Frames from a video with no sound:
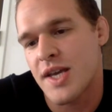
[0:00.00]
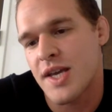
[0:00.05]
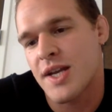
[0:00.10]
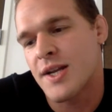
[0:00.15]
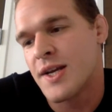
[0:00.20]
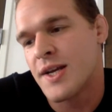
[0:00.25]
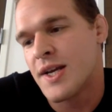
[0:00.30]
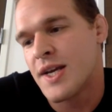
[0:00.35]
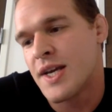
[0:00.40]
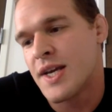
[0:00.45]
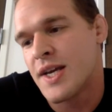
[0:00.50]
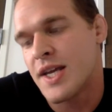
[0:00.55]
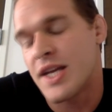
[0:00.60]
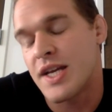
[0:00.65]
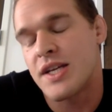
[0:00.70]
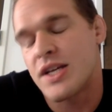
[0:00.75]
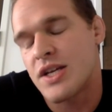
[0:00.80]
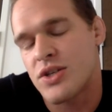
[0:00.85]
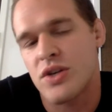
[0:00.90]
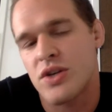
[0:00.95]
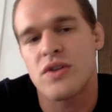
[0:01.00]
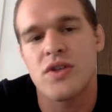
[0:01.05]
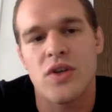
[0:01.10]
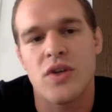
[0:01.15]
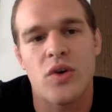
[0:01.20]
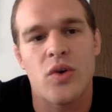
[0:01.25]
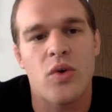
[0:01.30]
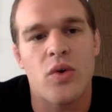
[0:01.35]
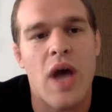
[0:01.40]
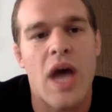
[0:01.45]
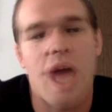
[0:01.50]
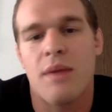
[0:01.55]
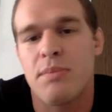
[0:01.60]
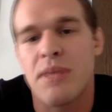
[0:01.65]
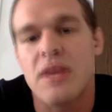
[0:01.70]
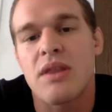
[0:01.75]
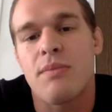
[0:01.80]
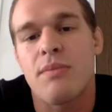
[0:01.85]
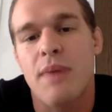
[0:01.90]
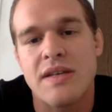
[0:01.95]
and in addition to how to
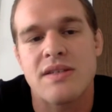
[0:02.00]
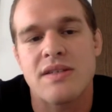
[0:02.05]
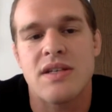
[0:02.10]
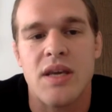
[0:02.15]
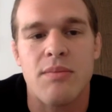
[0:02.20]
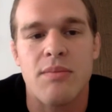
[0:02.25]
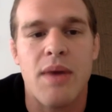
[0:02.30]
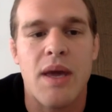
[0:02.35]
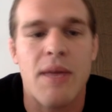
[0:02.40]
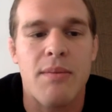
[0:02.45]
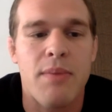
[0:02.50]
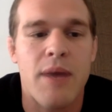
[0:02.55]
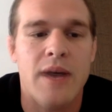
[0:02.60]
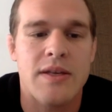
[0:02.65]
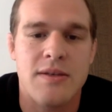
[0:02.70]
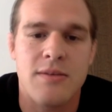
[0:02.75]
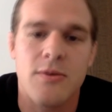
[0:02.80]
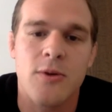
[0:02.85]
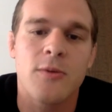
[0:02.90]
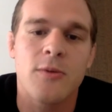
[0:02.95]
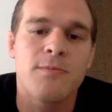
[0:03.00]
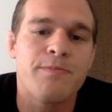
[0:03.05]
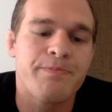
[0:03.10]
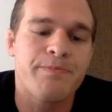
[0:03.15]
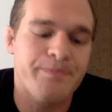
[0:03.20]
be the best teammate possible.